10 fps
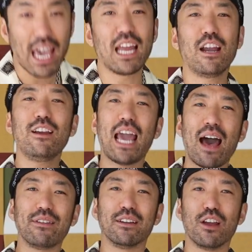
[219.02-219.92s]
And here you
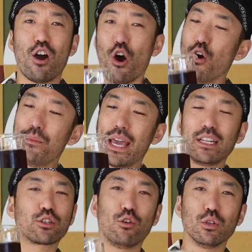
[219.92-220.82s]
have it,
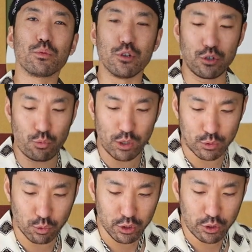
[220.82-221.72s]
homemade cold brew,
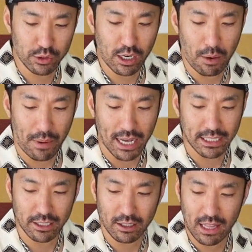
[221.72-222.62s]
which we'll use in our
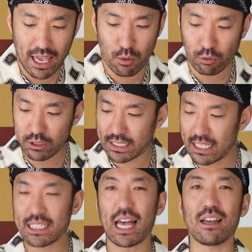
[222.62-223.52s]
mocktail and we'll
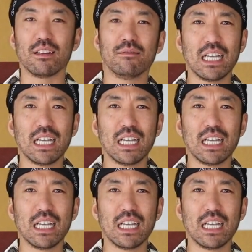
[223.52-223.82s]
set aside.